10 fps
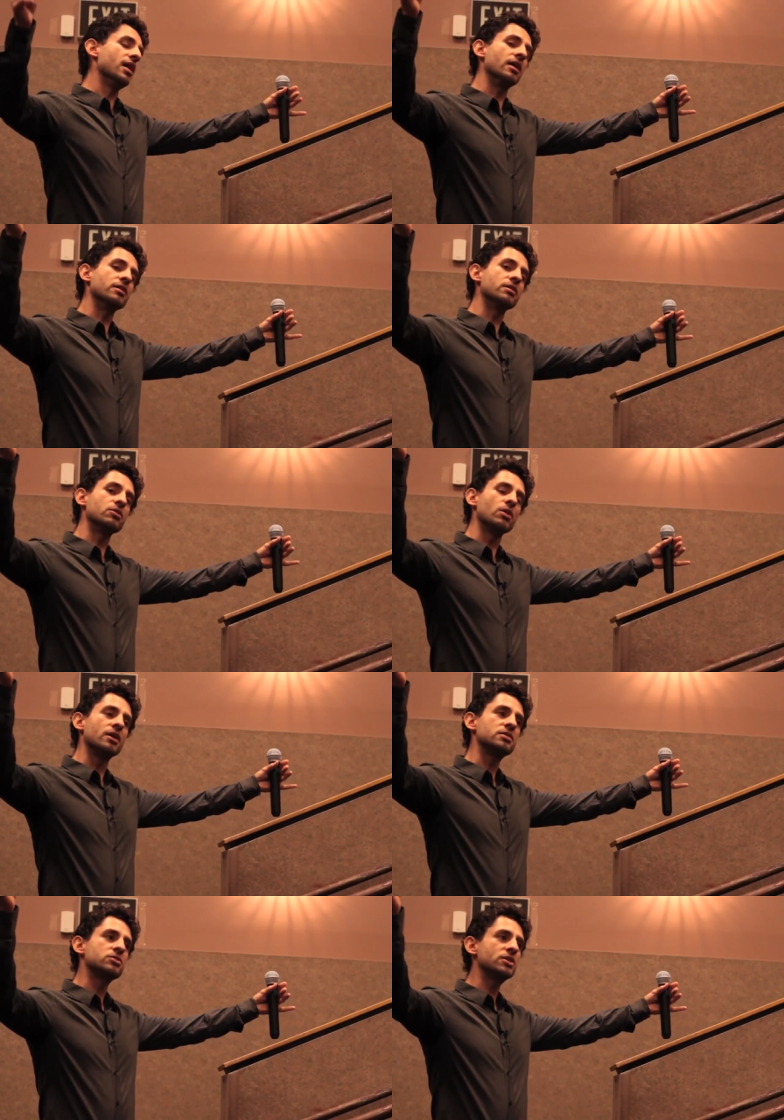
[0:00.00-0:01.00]
And
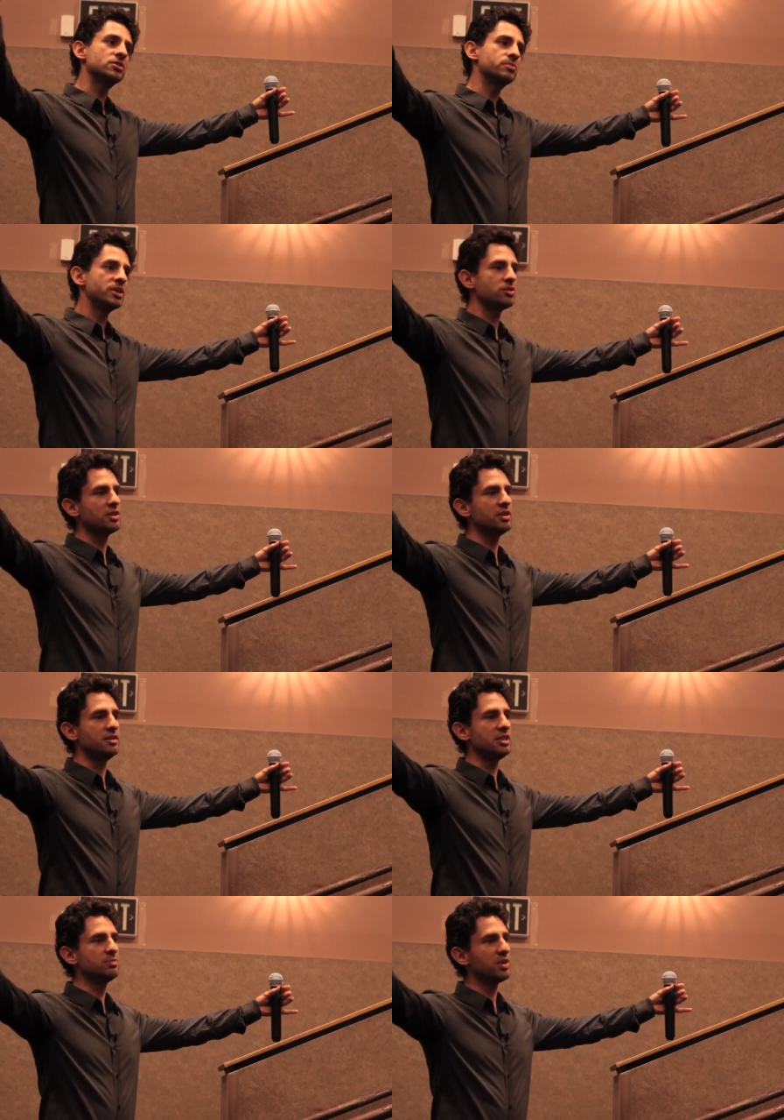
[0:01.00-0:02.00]
as soon as you measure it
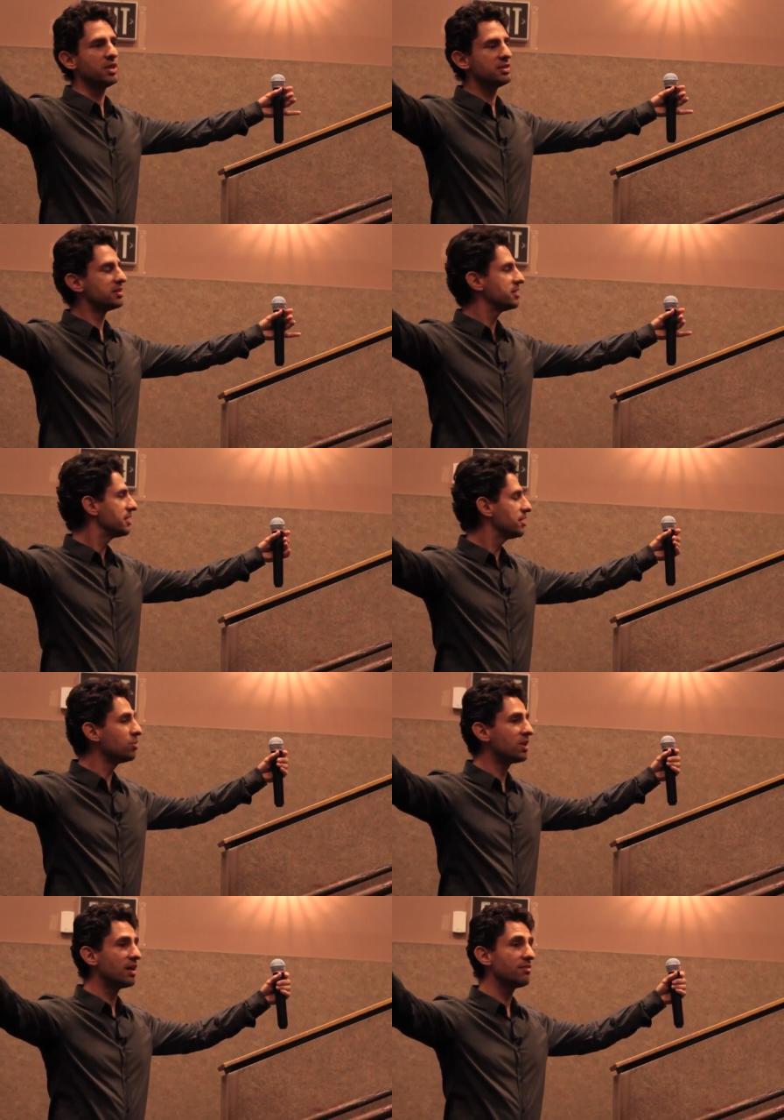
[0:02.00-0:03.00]
in this place,
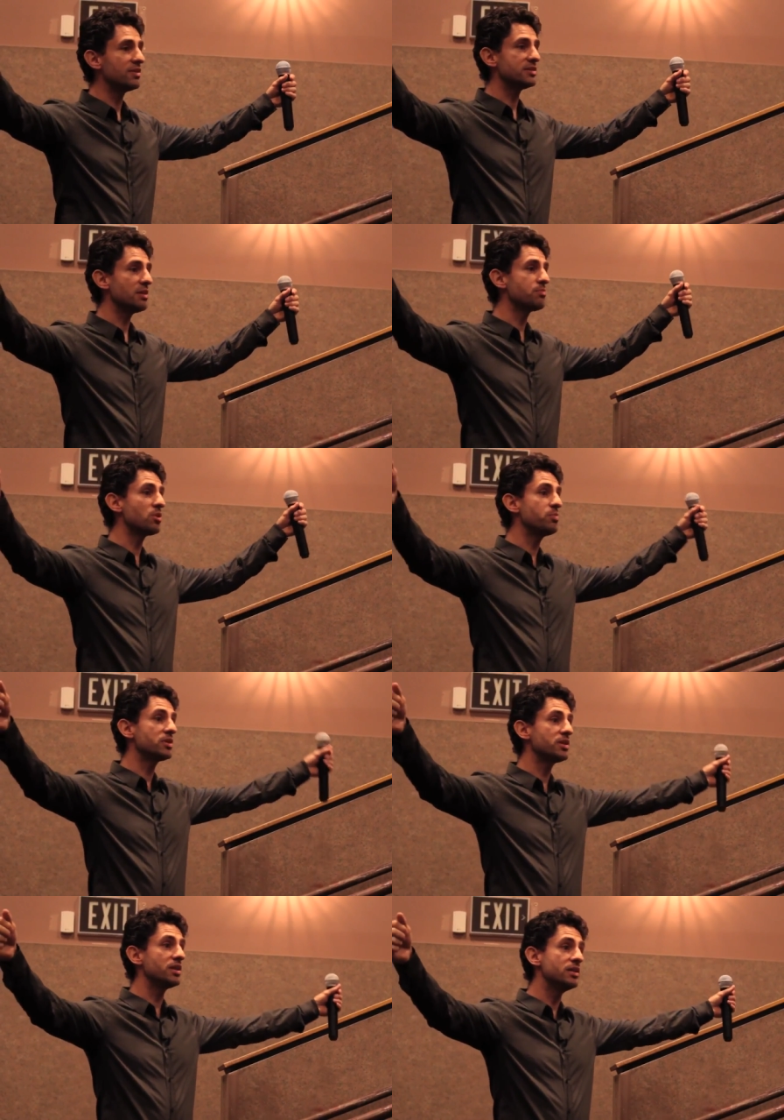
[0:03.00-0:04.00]
you will have the same
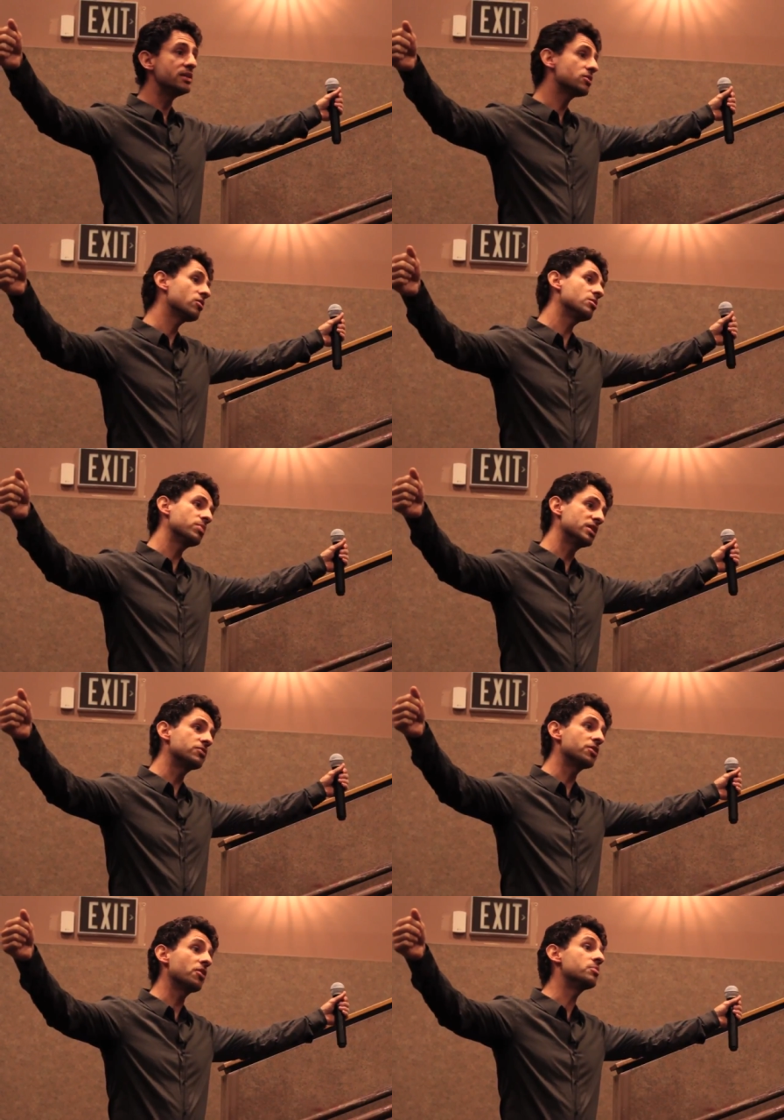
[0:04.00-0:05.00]
property in this other
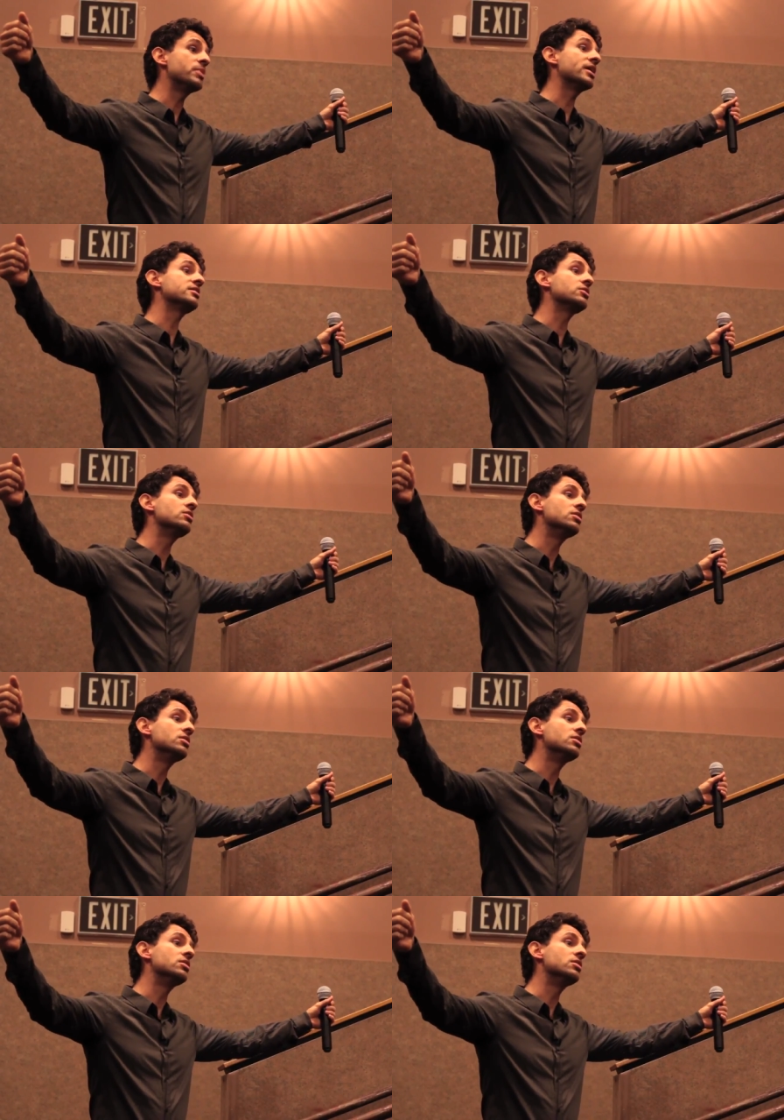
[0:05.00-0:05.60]
place for the other particle.